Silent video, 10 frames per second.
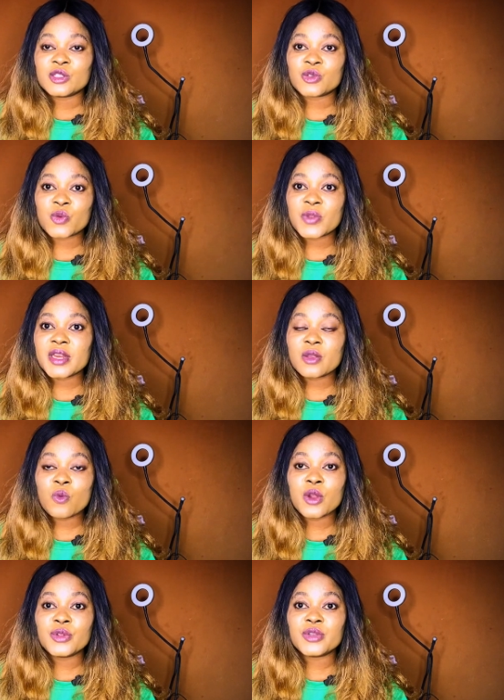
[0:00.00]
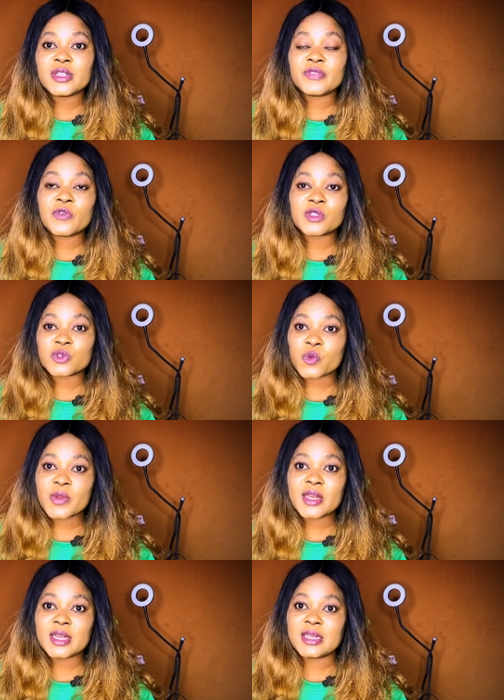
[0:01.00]
screening, what you need for
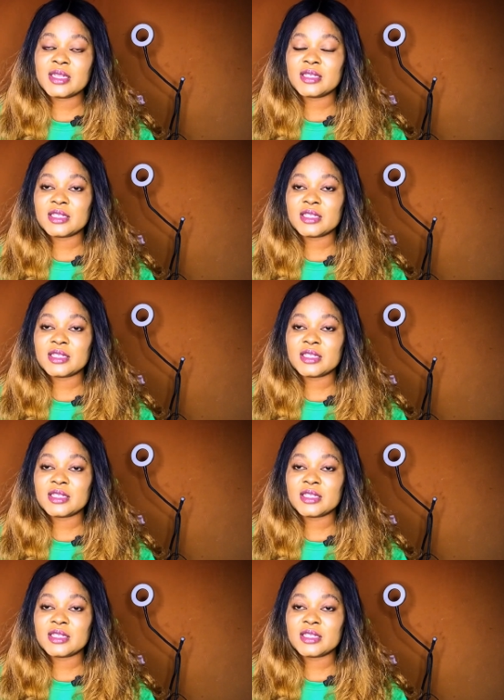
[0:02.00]
screening,